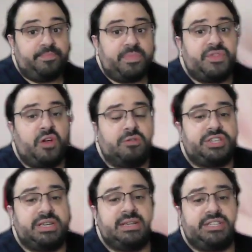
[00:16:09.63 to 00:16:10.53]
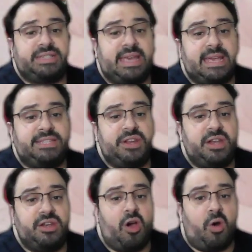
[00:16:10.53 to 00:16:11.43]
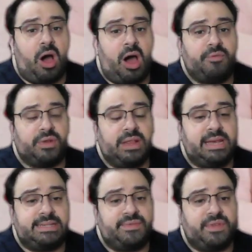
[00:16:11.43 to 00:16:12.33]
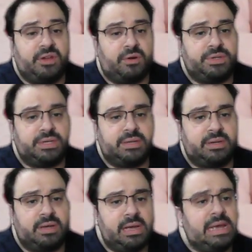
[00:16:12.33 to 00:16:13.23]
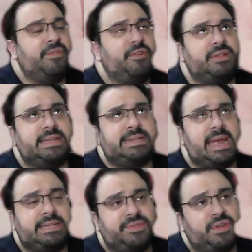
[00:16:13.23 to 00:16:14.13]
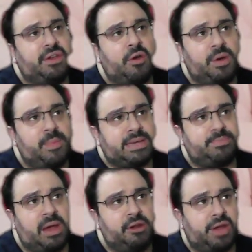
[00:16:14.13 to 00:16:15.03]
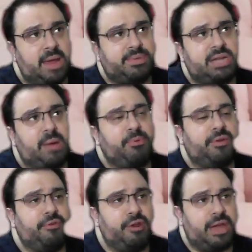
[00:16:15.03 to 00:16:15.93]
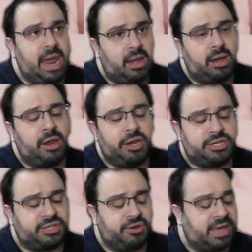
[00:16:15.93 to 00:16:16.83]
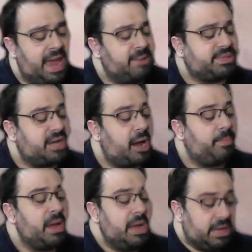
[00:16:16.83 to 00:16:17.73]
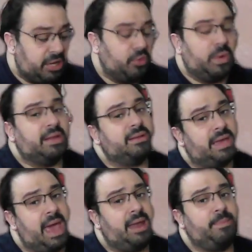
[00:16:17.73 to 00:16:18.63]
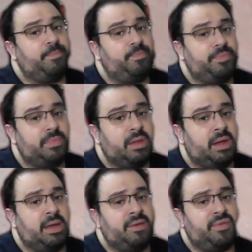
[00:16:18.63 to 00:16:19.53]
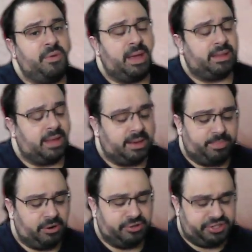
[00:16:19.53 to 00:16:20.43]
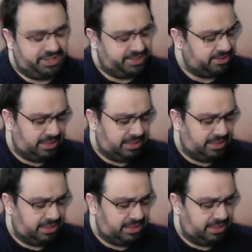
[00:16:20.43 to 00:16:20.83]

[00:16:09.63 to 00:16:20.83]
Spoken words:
So, just in case you didn't know, on release, if you're in the States, if you go to Best Buy or GameStop, or if you're in Canada, you just go to GameStop, you will get, if you make like a purchase.